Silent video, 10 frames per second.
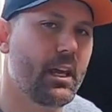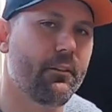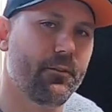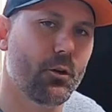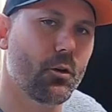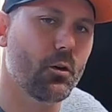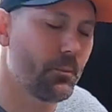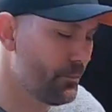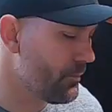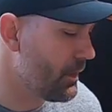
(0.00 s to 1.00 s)

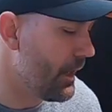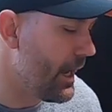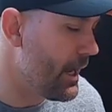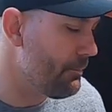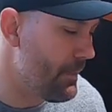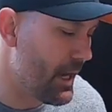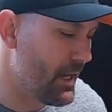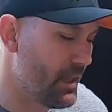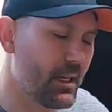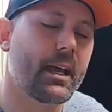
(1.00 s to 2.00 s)
therefore
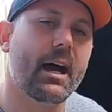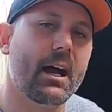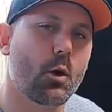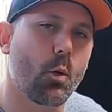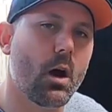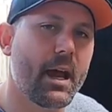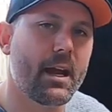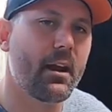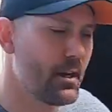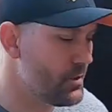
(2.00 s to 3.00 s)
making the car quieter.